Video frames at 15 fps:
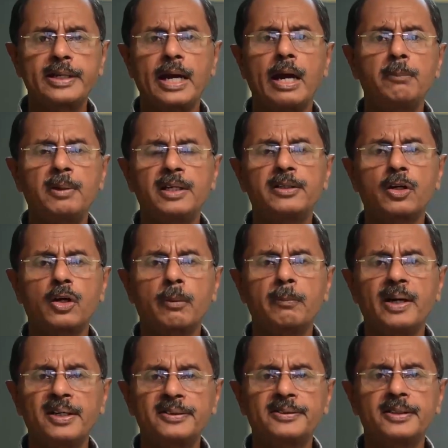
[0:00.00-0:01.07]
tablet or a
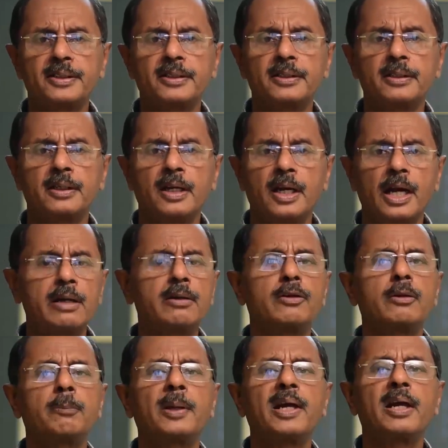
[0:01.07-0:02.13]
medicine, I'll have
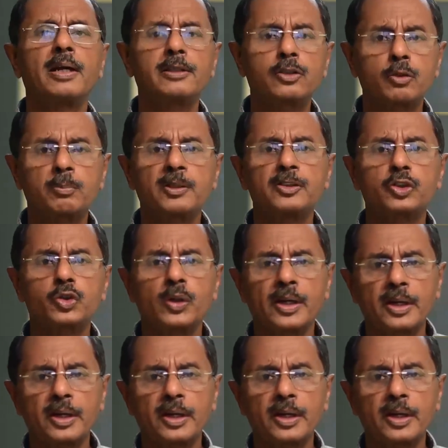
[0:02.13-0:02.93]
to pay 100 rupees to